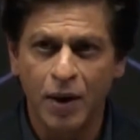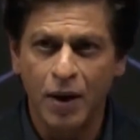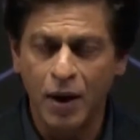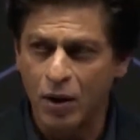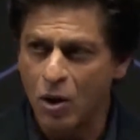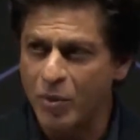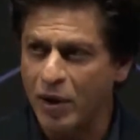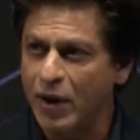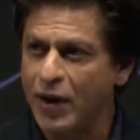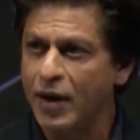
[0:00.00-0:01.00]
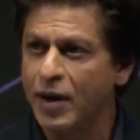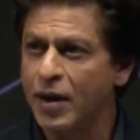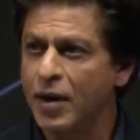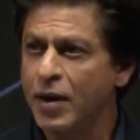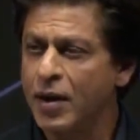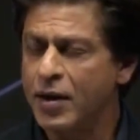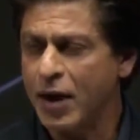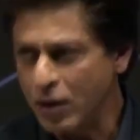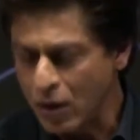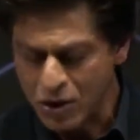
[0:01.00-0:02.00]
economically,
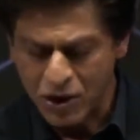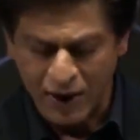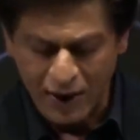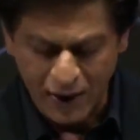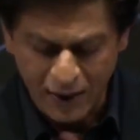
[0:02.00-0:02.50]
technologically,